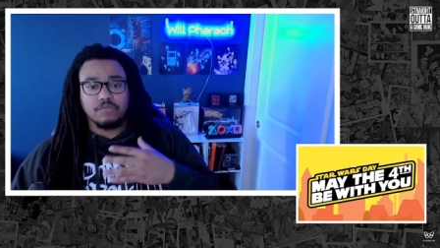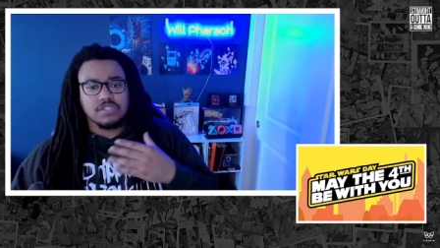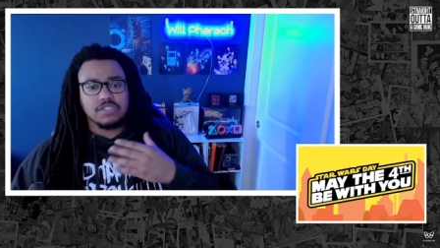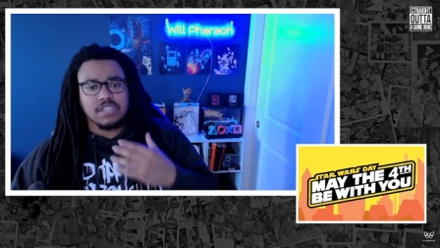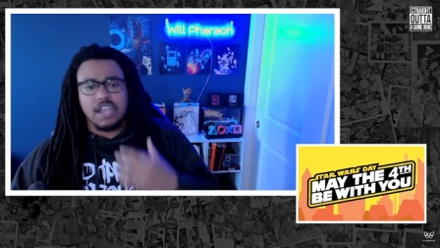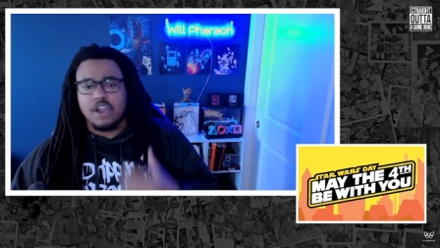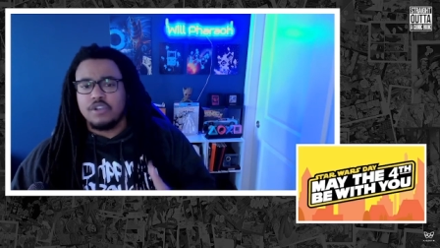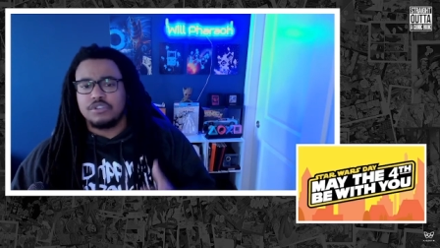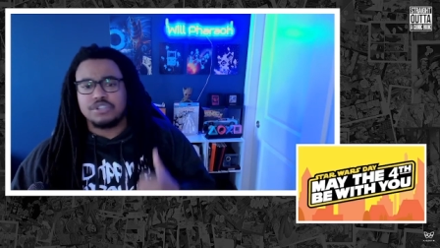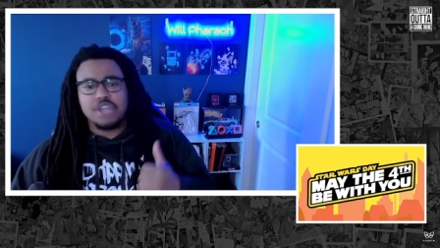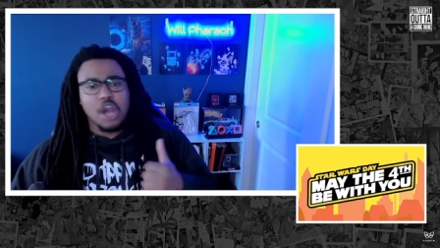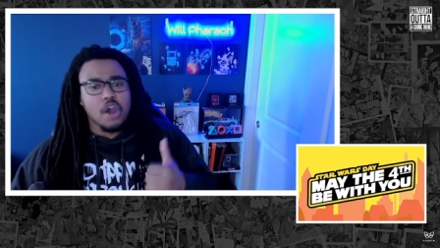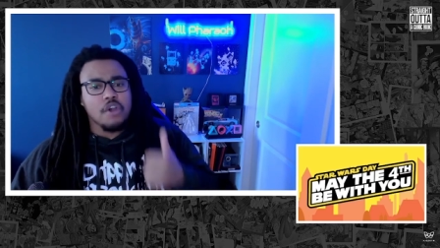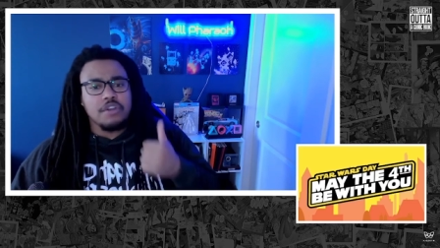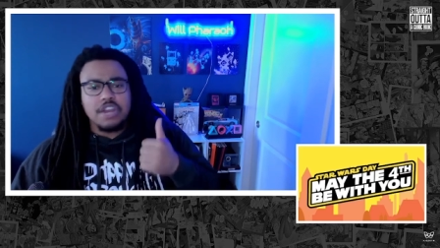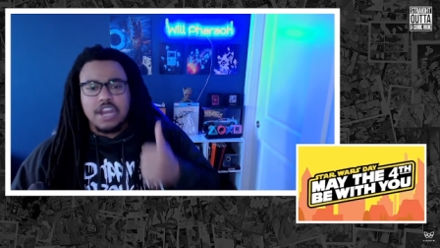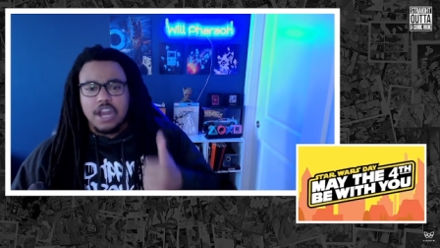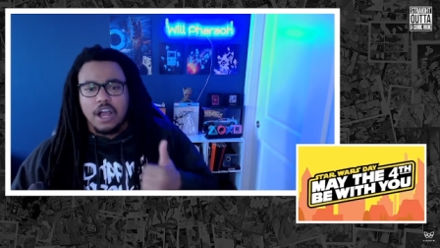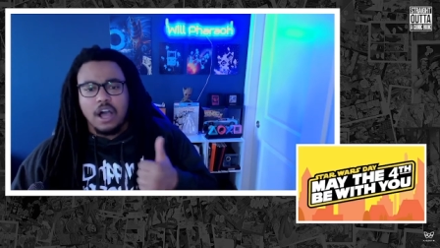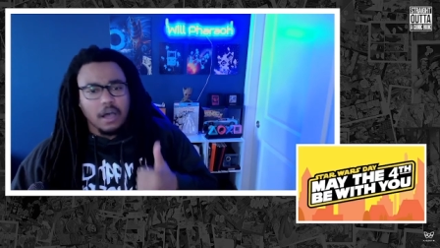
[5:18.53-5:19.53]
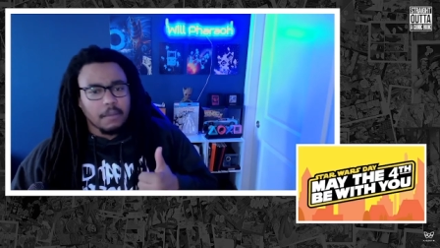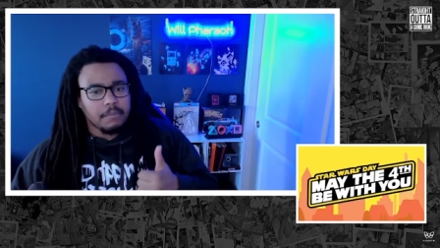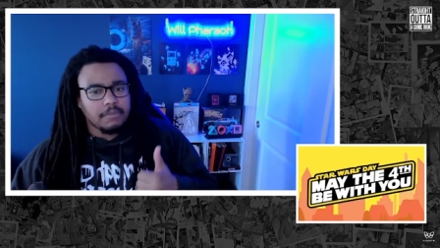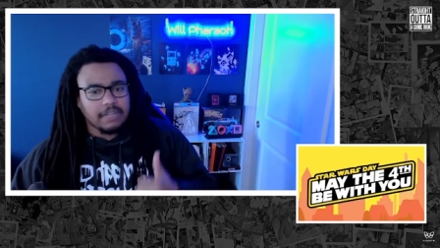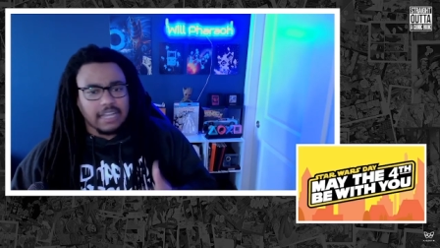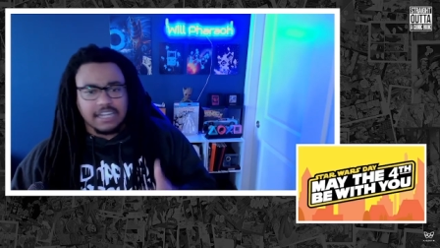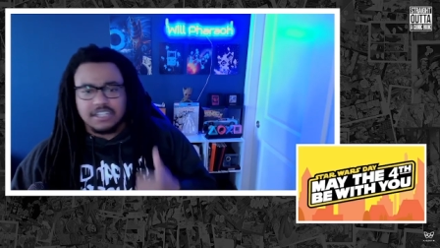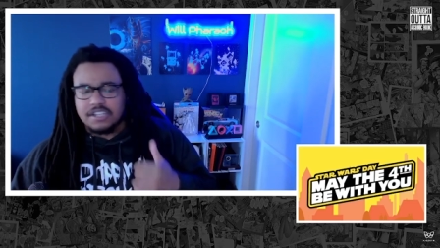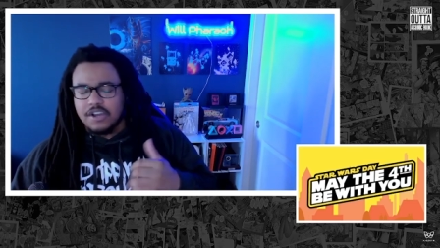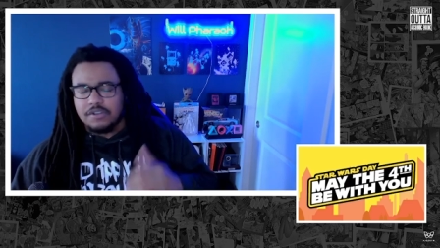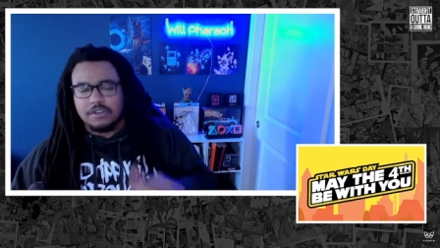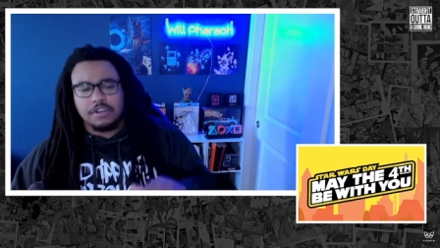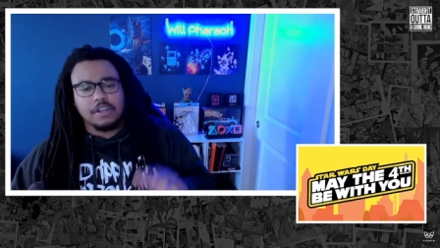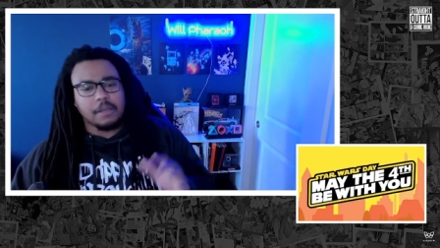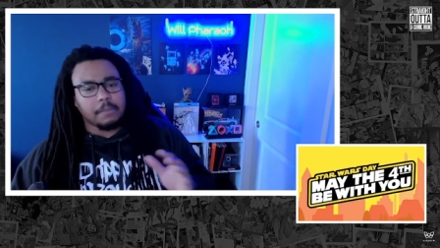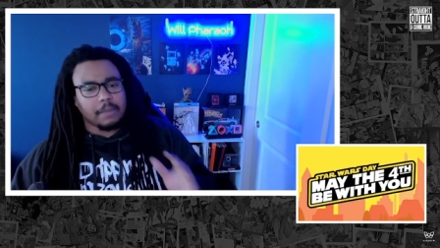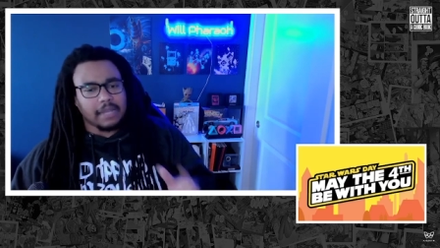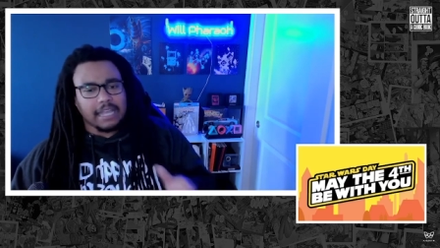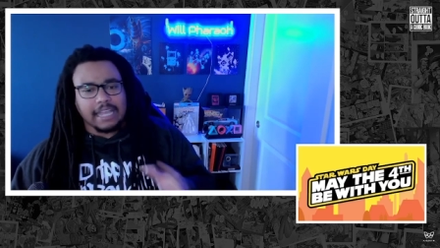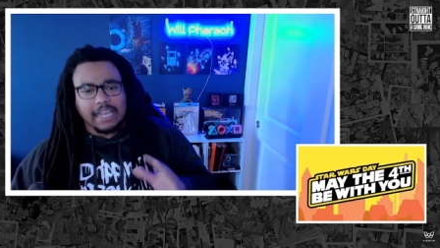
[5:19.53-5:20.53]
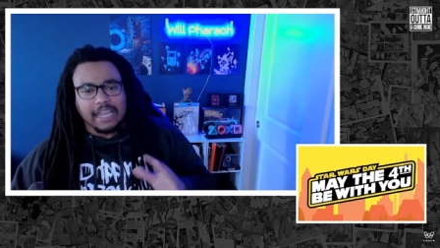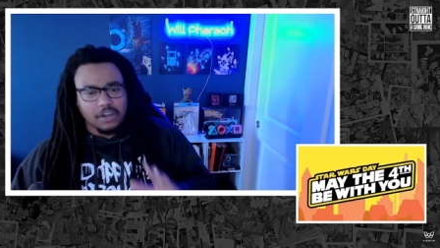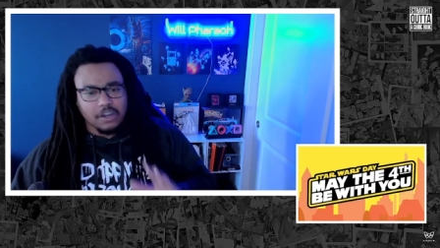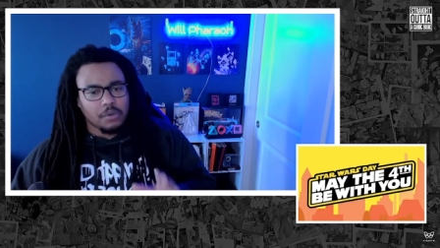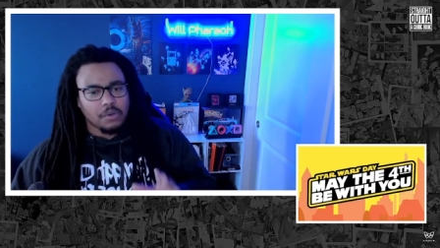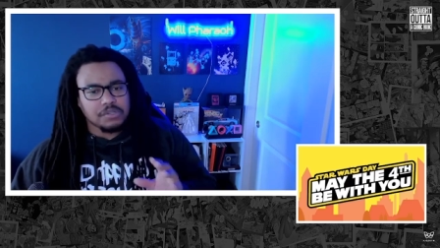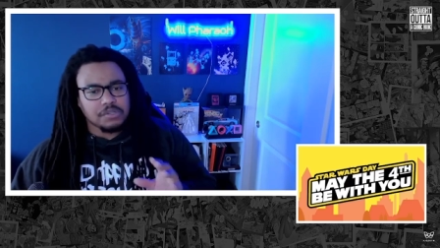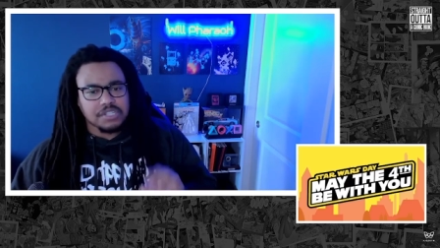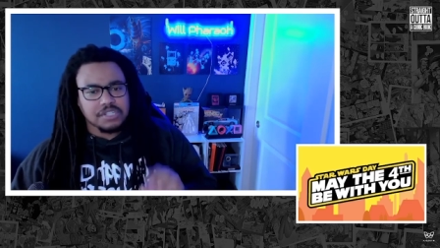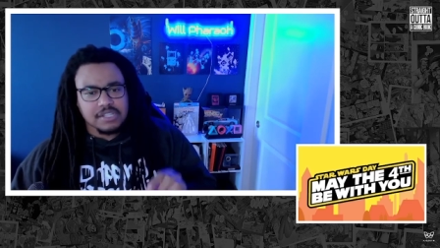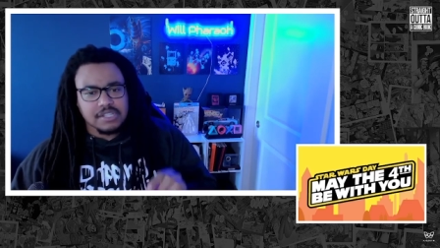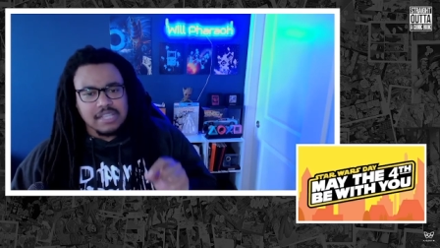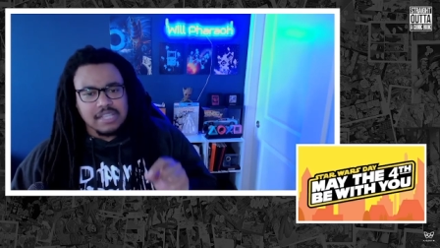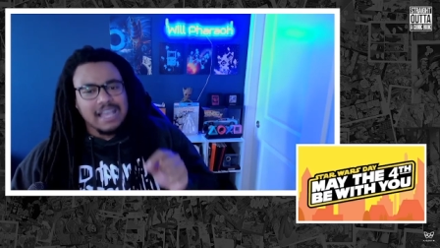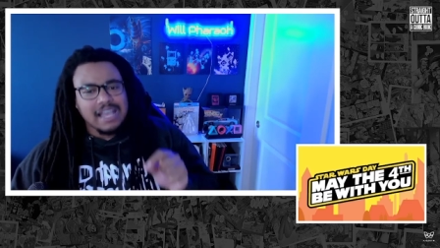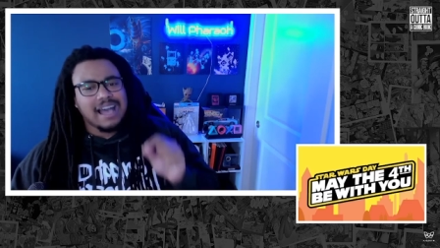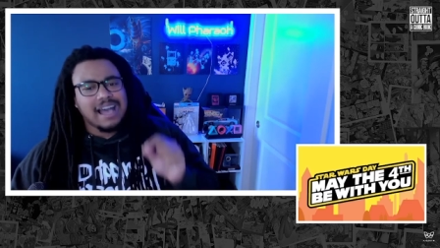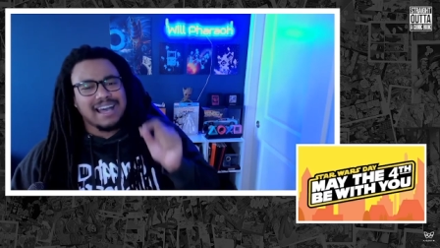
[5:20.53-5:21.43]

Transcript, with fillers: Turn it up, like I know it was just